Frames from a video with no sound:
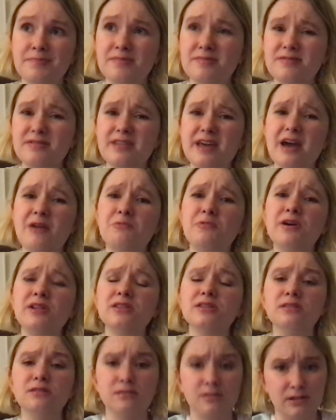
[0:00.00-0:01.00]
then
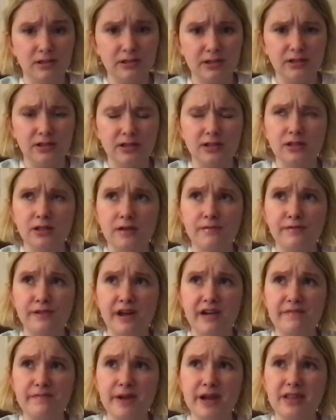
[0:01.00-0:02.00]
when Love
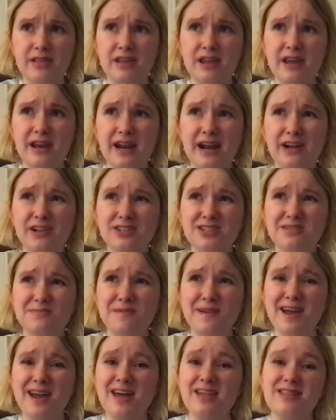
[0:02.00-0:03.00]
Live made the
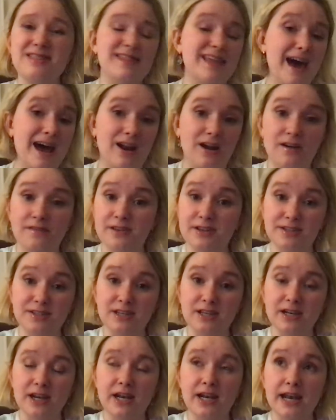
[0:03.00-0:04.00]
announcement, that
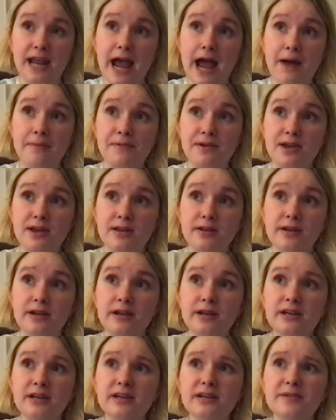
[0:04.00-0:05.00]
obviously didn't happen.
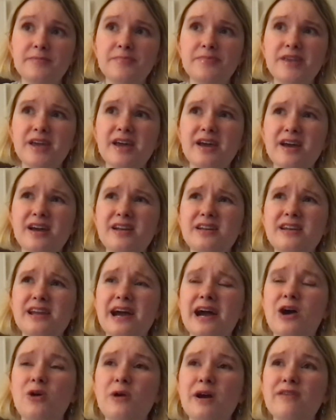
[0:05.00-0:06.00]
And
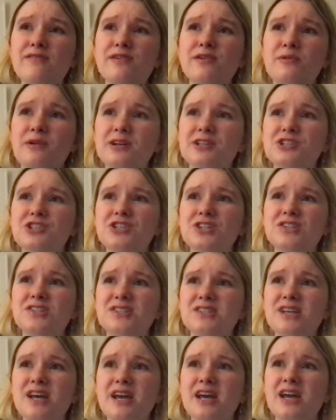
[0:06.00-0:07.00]
now everyone's
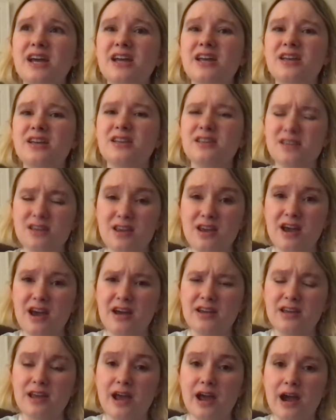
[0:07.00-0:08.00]
just saying,
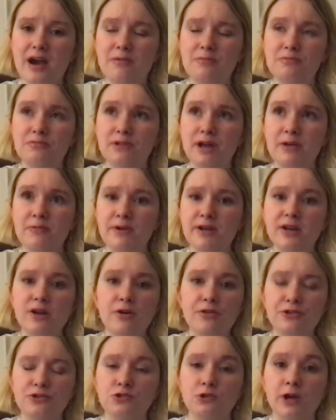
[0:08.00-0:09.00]
yeah, like, we
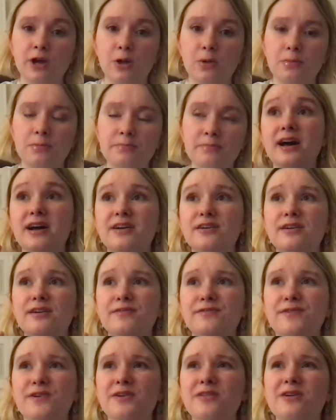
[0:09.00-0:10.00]
know the drill.
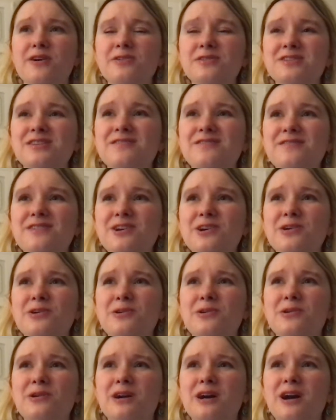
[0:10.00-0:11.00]
For those of
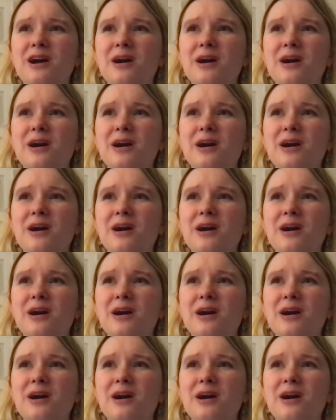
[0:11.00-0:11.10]
you,